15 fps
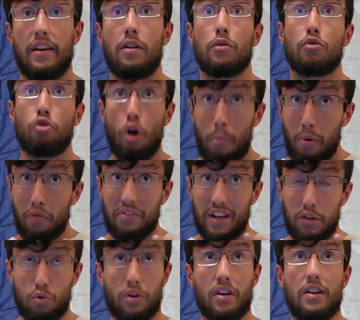And on top of
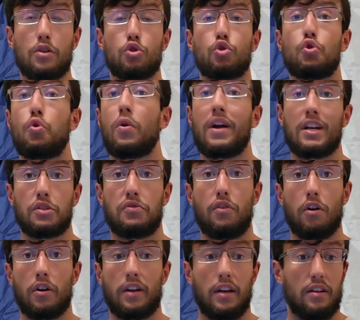that, you're getting strong as
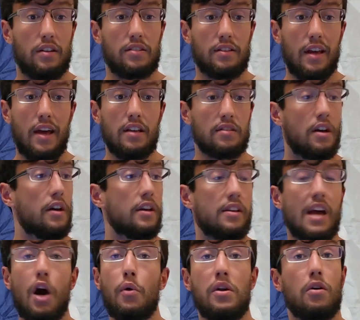fuck. In this case,
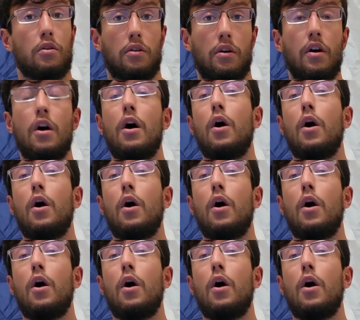carry on.